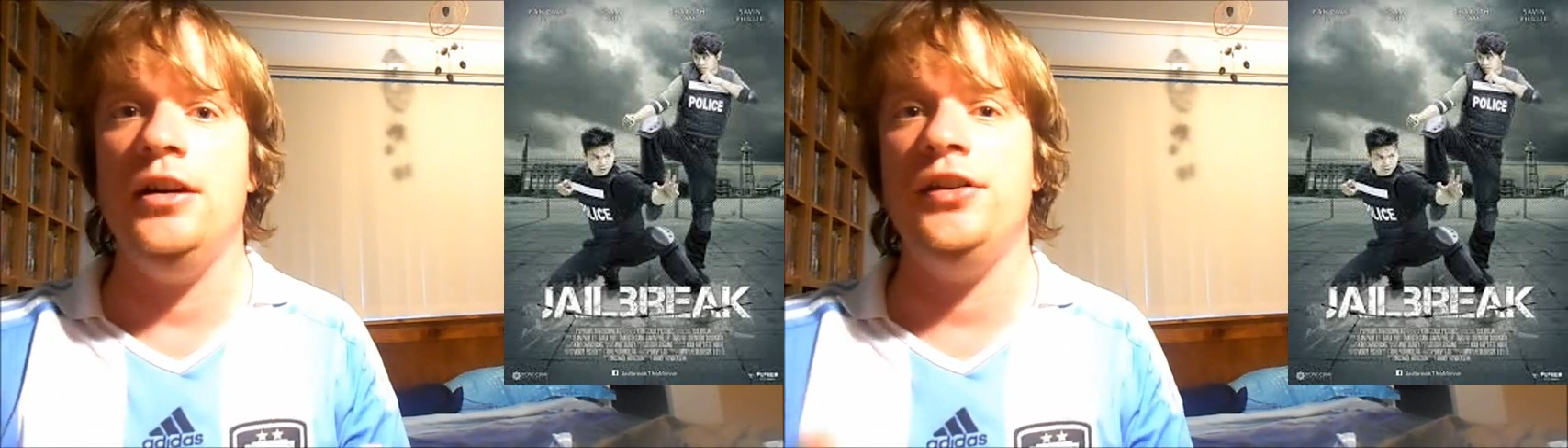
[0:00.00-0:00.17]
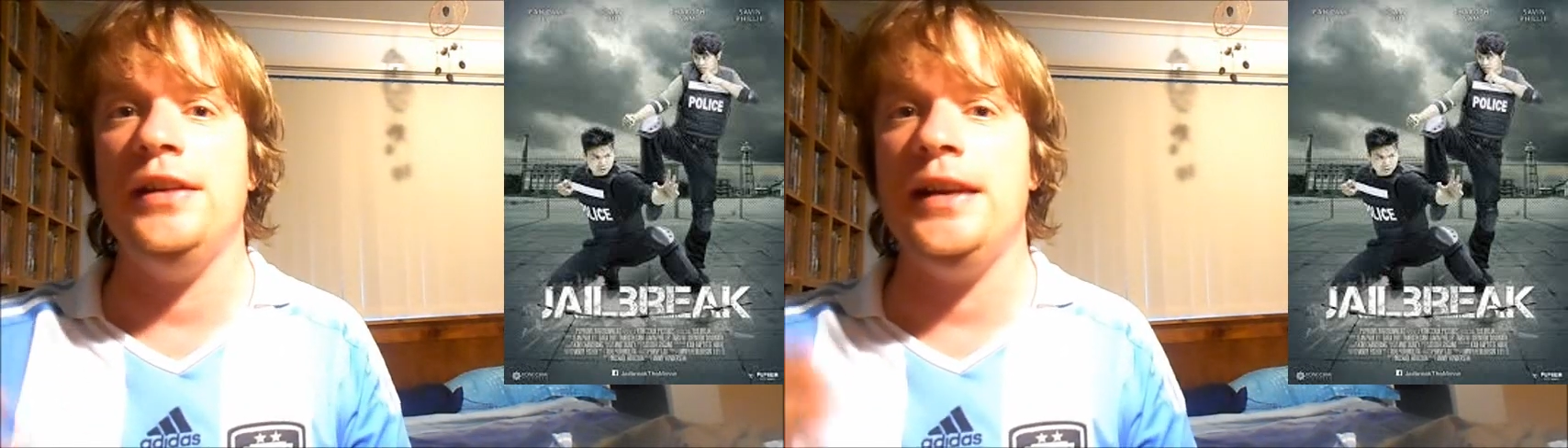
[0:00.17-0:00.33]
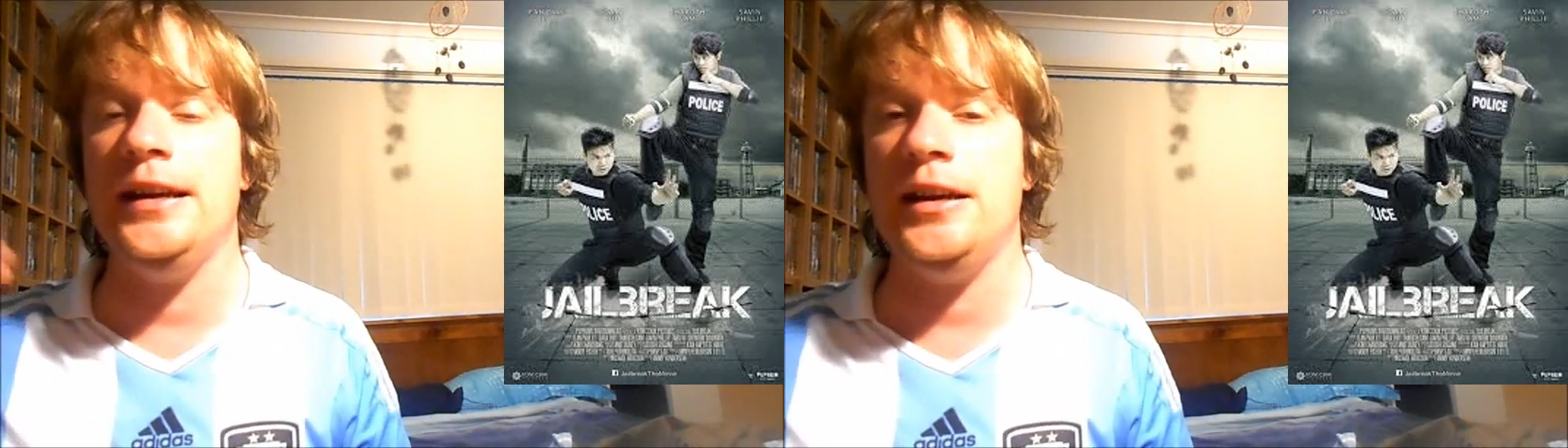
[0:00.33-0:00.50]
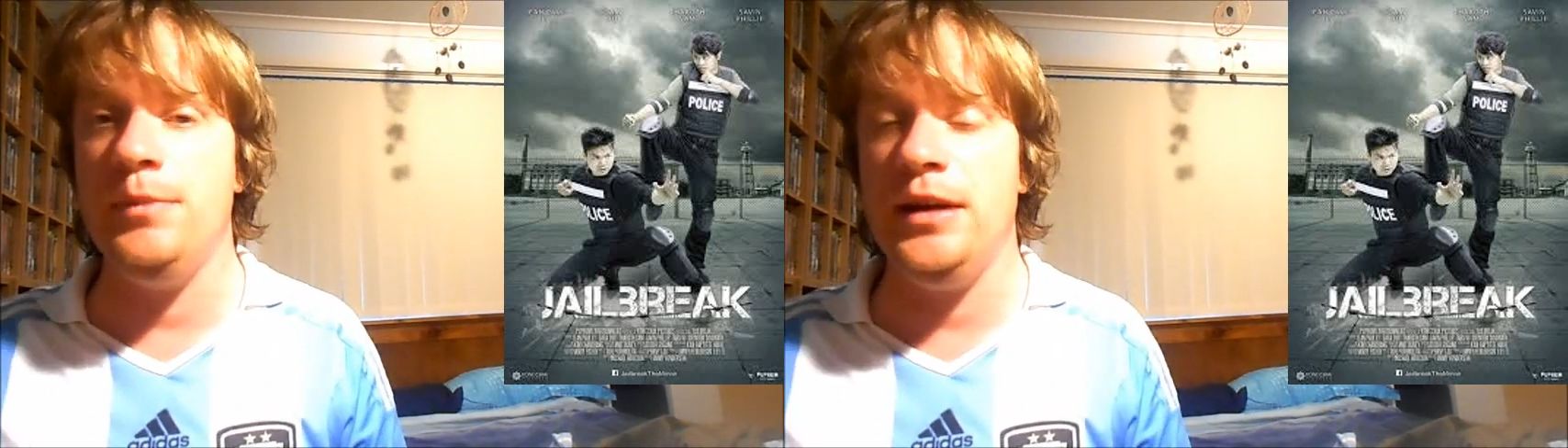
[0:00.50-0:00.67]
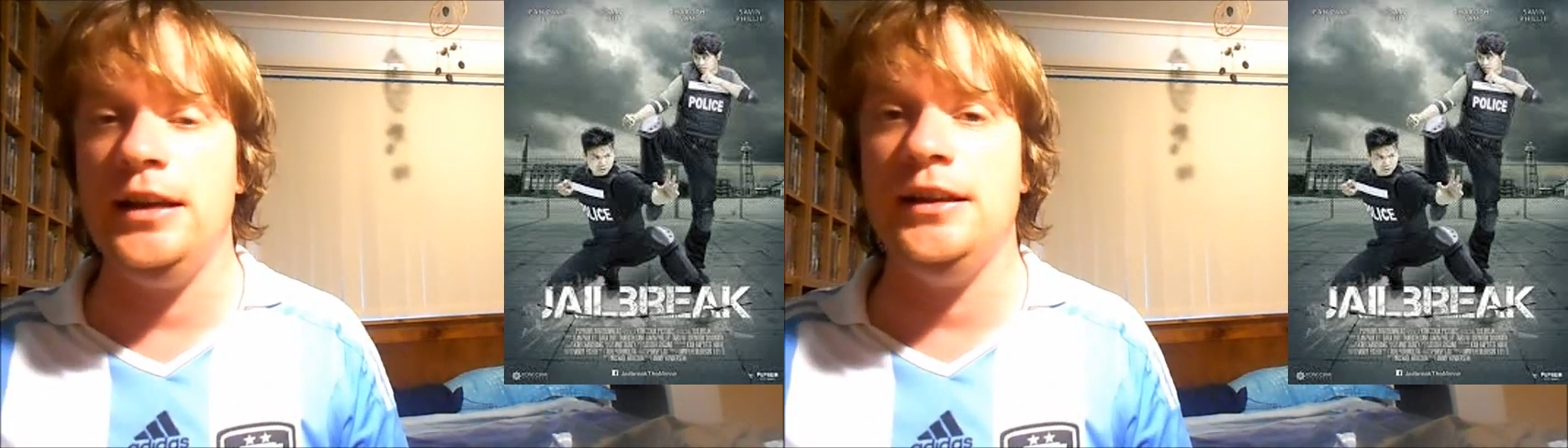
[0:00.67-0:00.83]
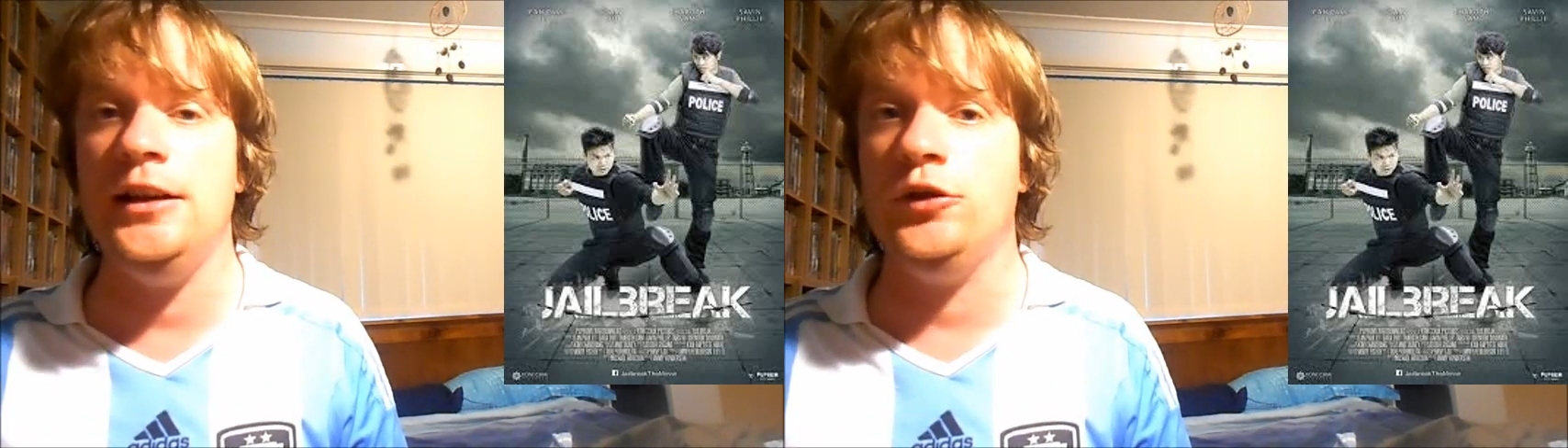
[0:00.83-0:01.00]
is that they're
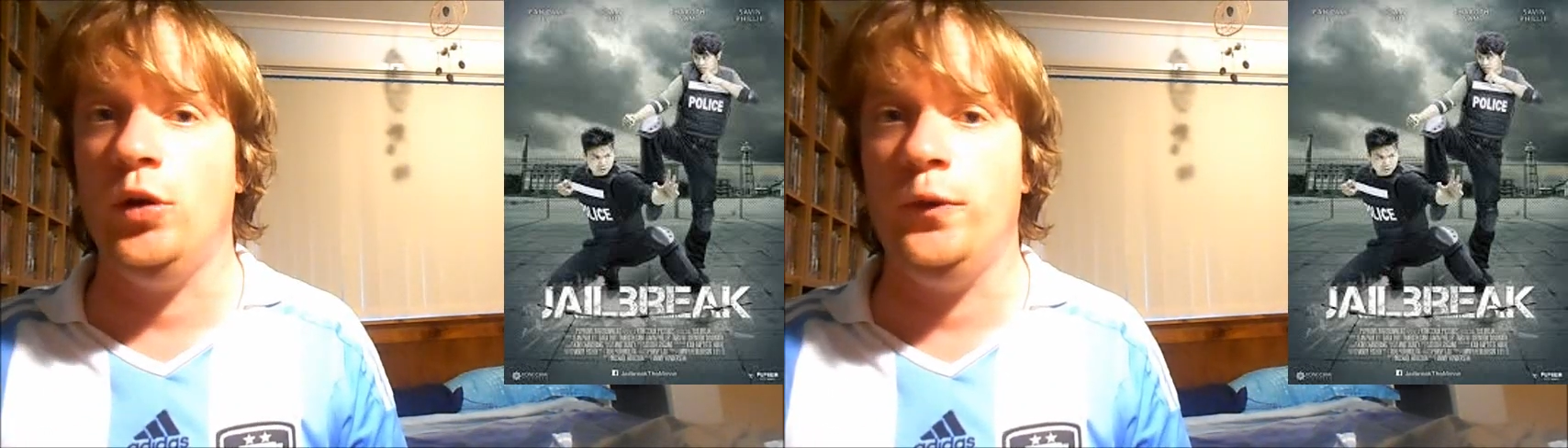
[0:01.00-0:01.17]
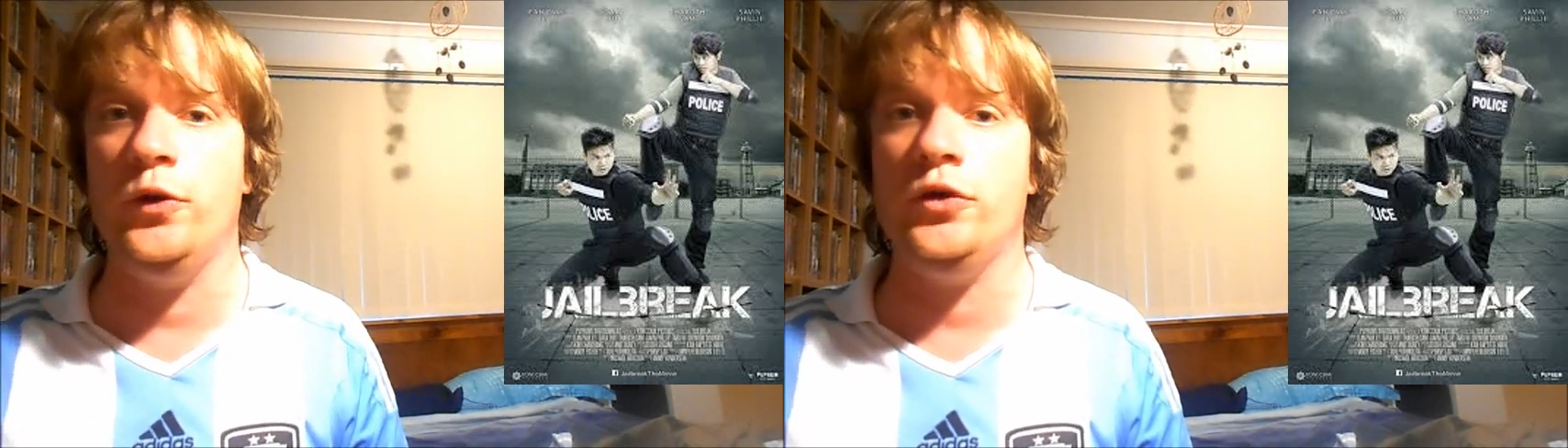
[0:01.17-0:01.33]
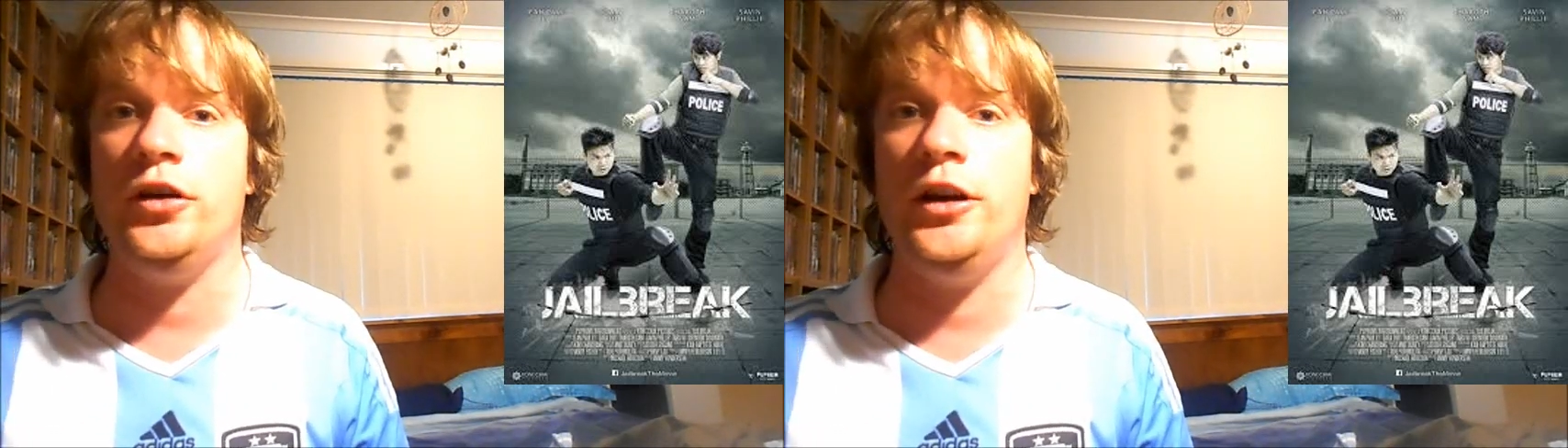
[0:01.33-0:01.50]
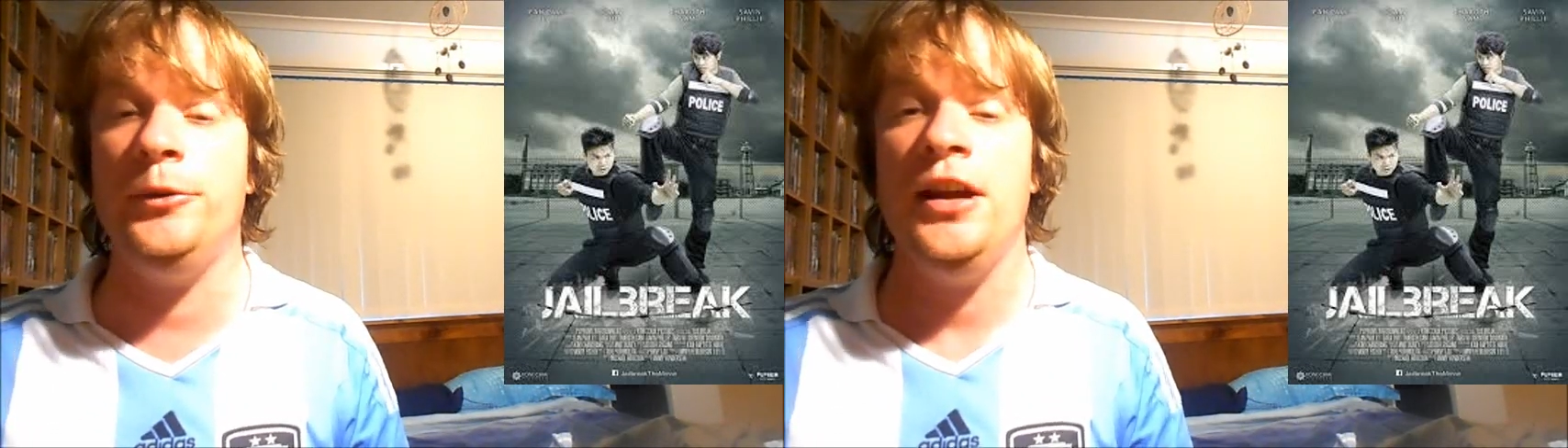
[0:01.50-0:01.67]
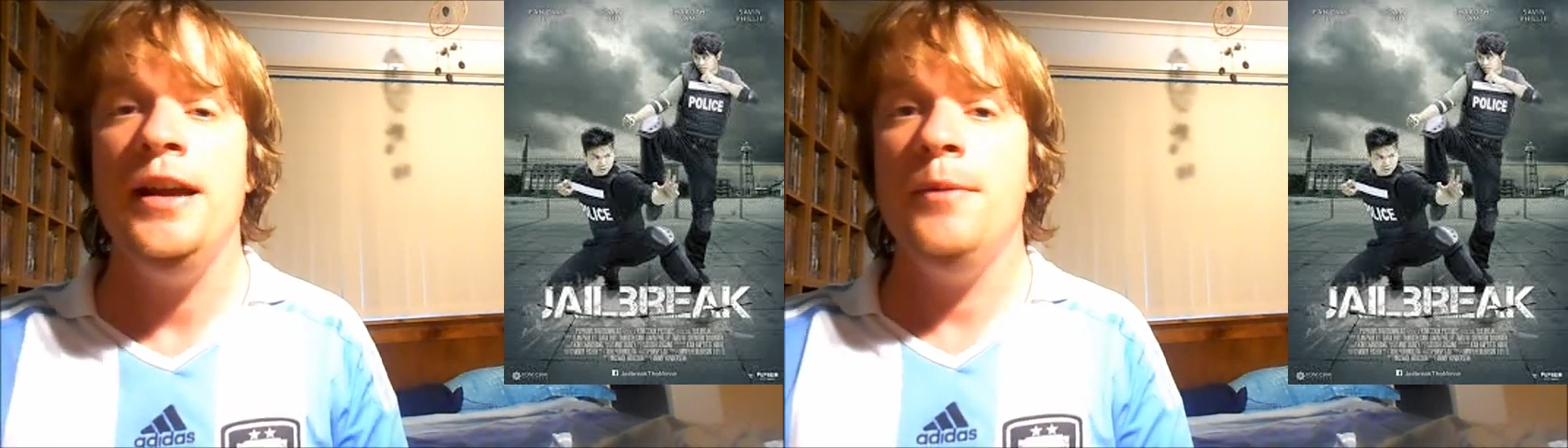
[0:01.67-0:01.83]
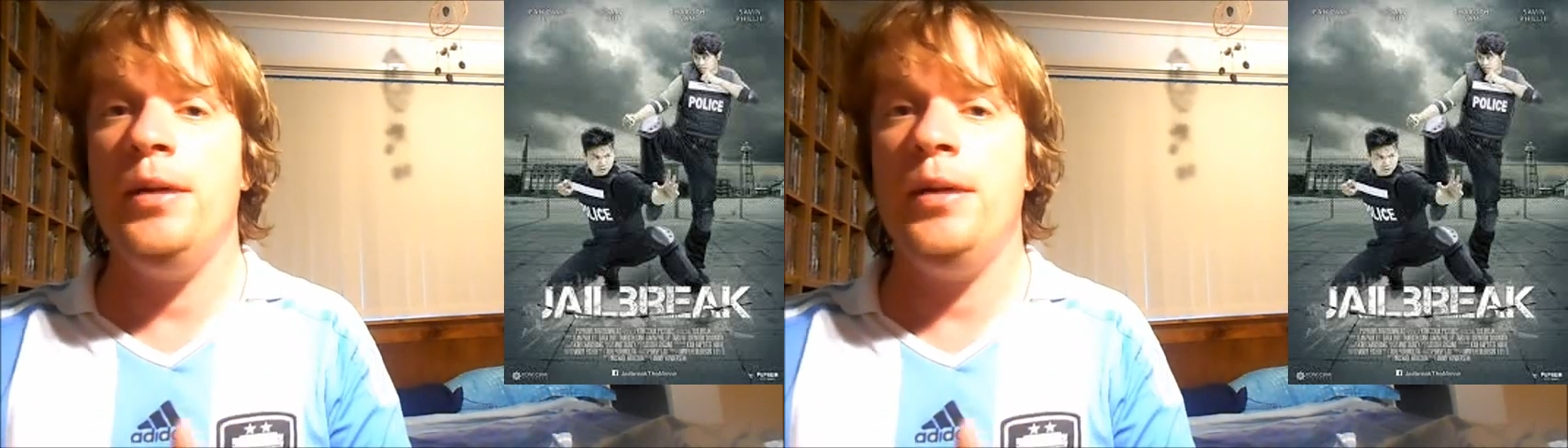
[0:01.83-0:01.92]
committing these awful crimes,